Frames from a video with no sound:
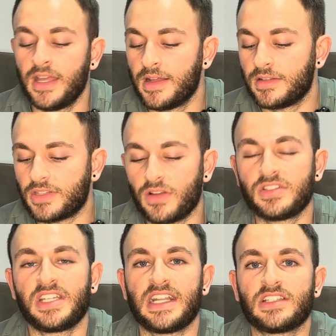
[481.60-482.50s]

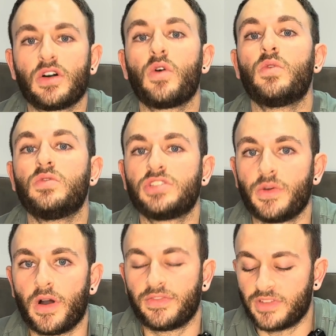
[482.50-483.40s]
Don't see this all
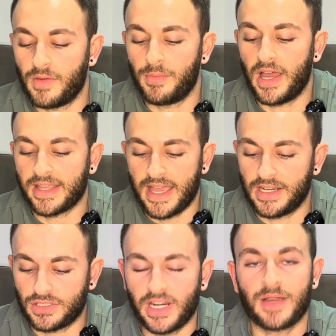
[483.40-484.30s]
too often, but again,
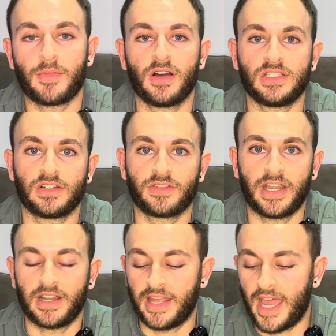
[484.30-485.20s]
a trademarked
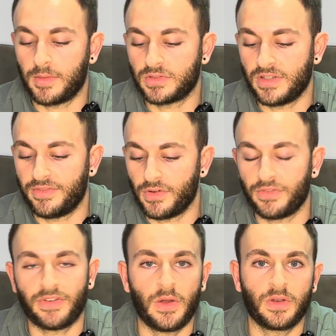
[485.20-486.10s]
ingredient. It helps with your
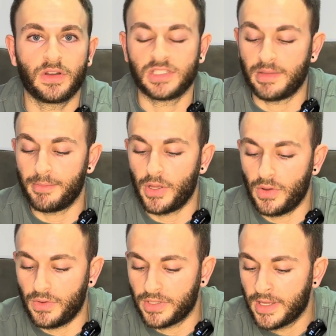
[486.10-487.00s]
focus and
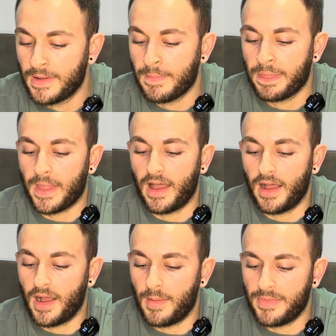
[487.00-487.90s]
mood.
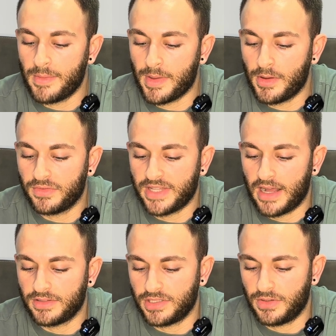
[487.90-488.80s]
Then we move
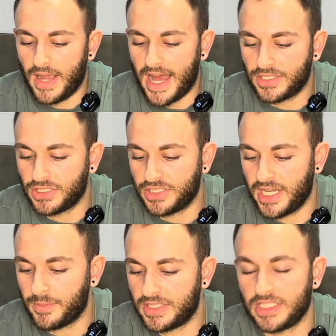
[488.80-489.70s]
down to
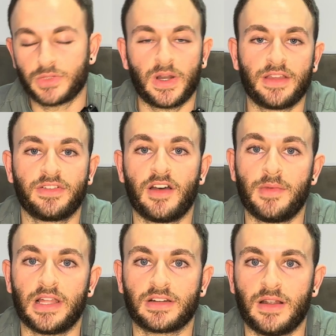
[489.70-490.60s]
Astrogen, which is 25
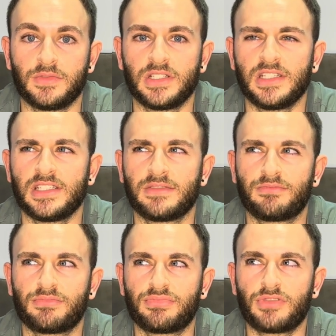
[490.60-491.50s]
milligrams, which is
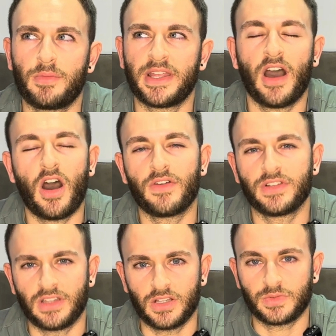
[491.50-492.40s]
probably half
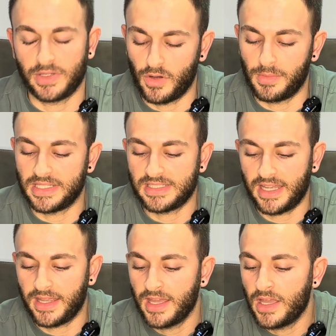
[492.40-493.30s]
the dose we normally
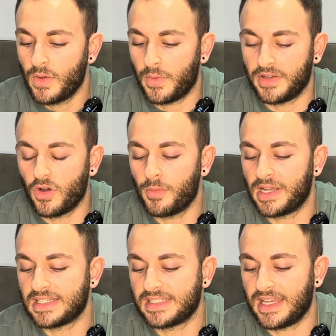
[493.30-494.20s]
see. We
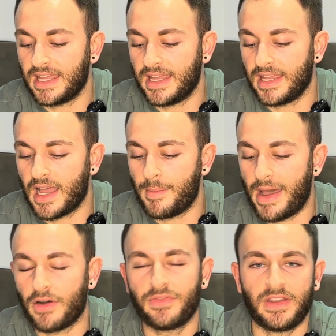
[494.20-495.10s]
normally see
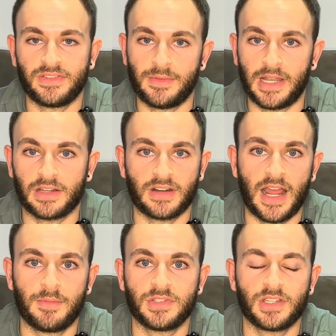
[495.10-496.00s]
about 50
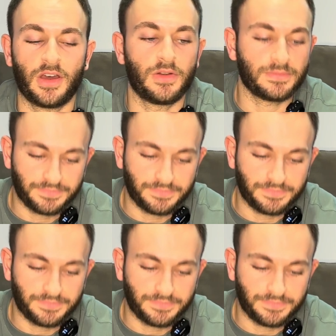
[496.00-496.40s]
milligrams, so